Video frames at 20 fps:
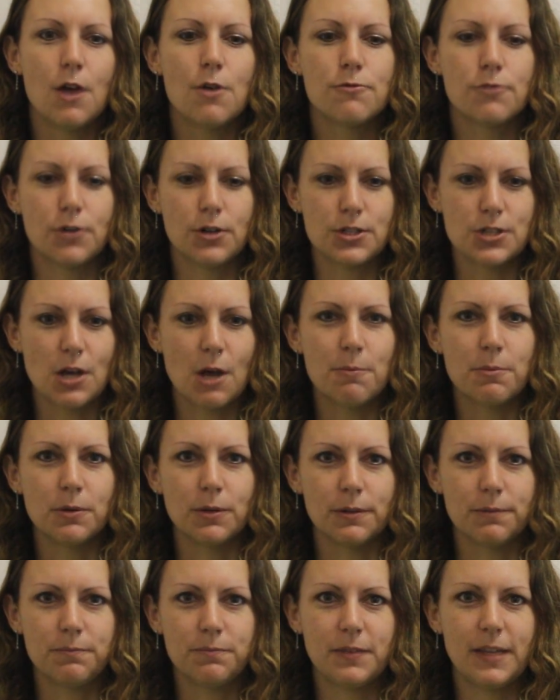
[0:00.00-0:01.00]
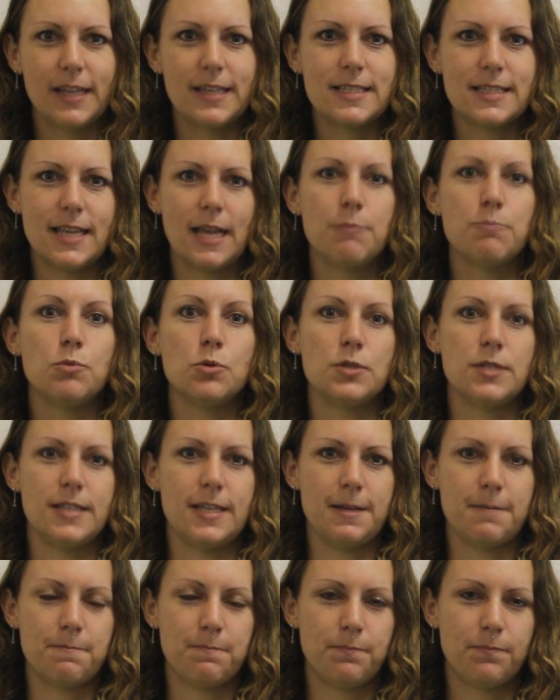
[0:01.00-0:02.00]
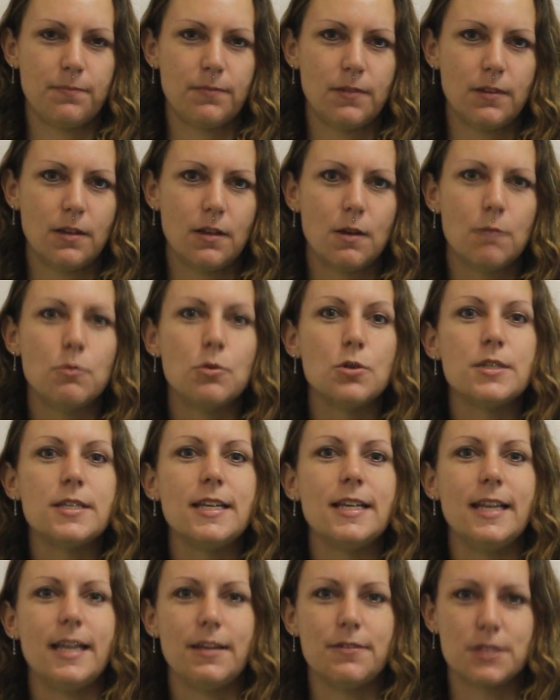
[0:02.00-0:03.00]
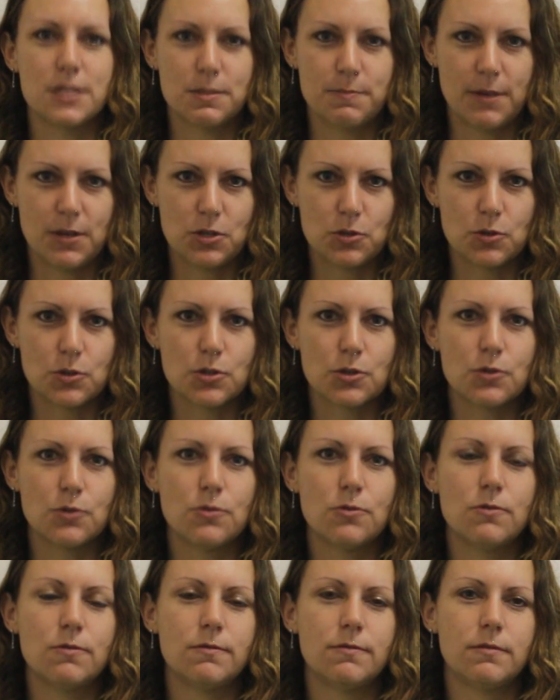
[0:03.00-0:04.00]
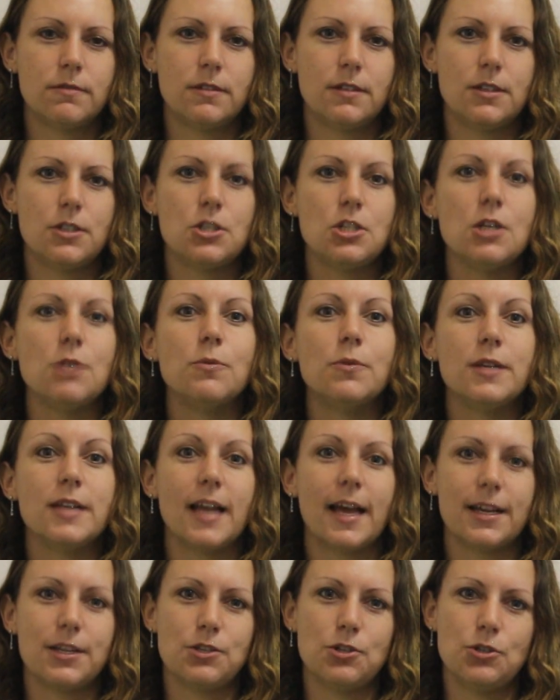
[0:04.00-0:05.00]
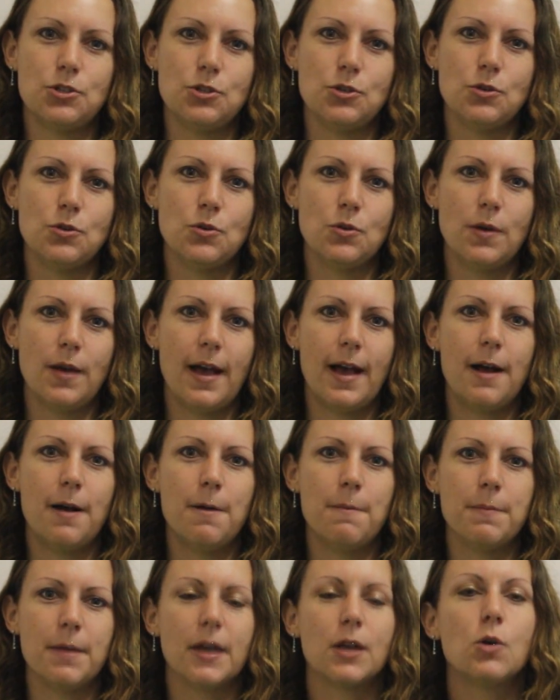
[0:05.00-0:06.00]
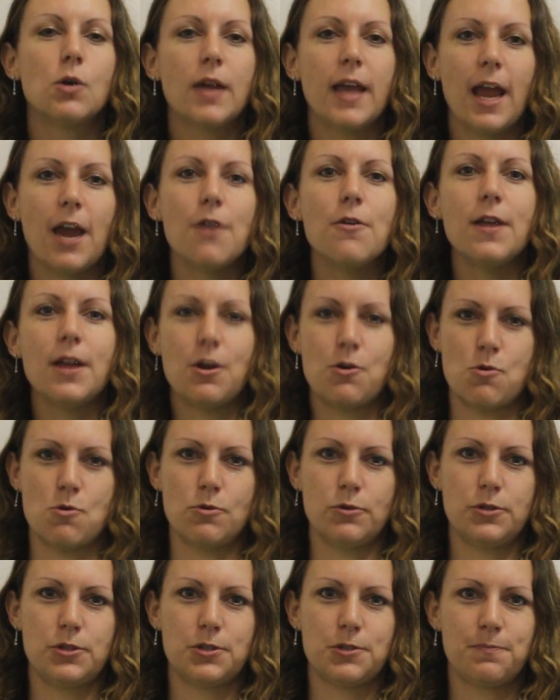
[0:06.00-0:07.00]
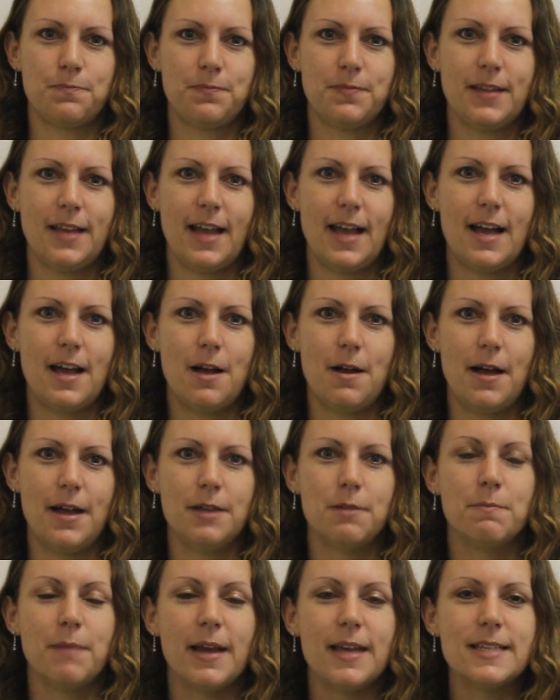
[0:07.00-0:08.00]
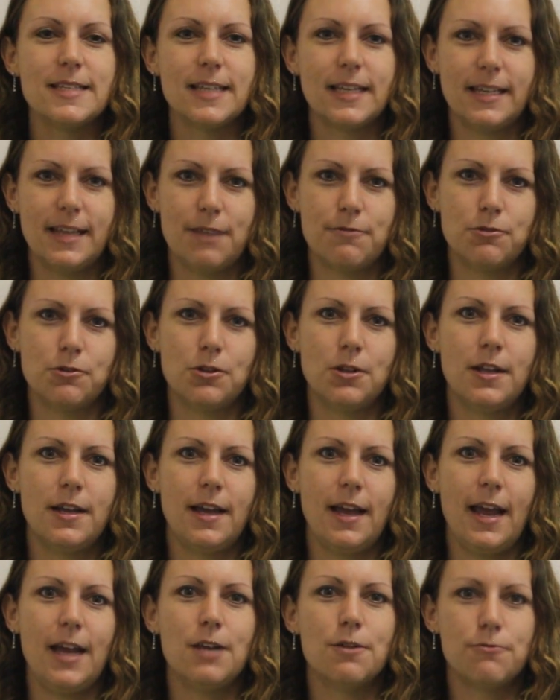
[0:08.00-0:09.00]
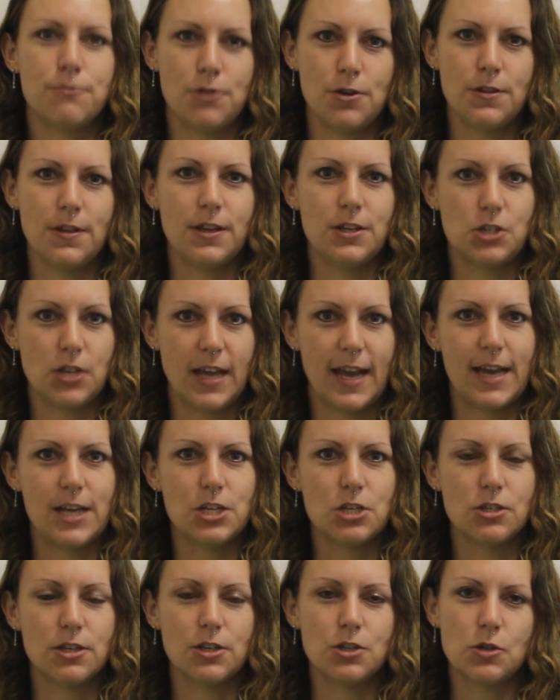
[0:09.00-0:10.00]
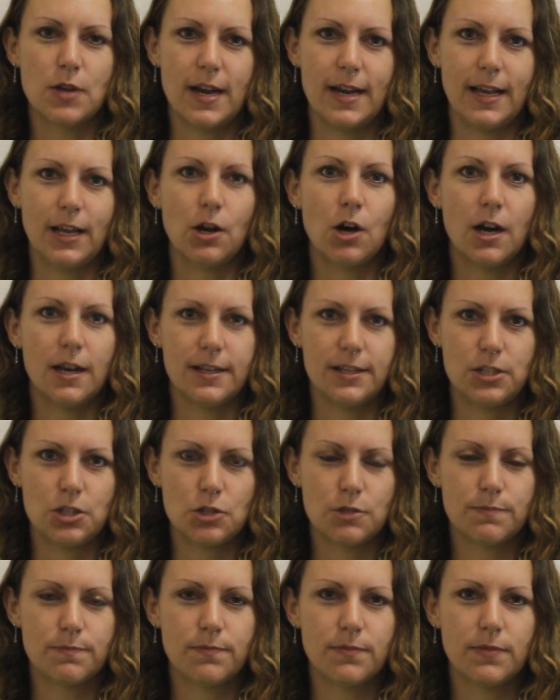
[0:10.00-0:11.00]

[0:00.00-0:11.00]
For example, let's take Busi. Busi leaves a special school. She would like to do a caring course at a basic level in a further education and training college.